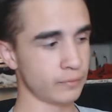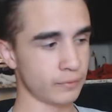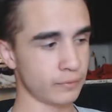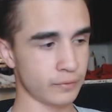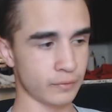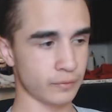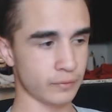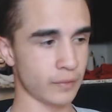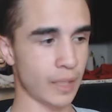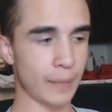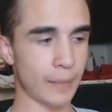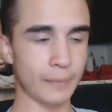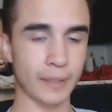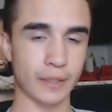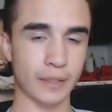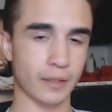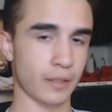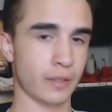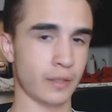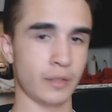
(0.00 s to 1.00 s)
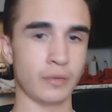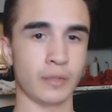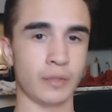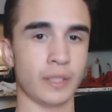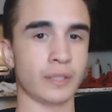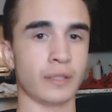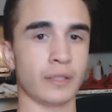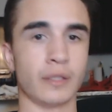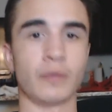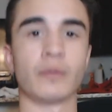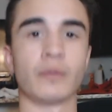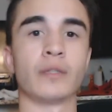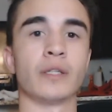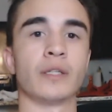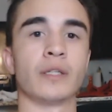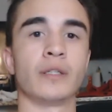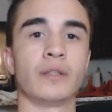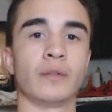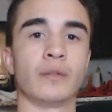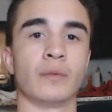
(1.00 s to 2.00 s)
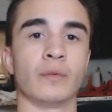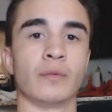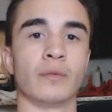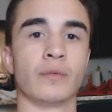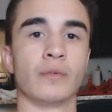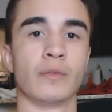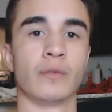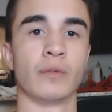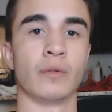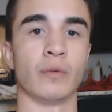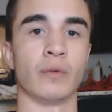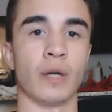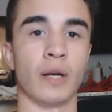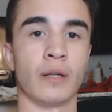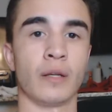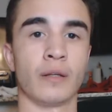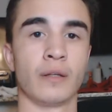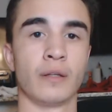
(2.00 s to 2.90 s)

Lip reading: I'm not going to do things I don't want to do, right?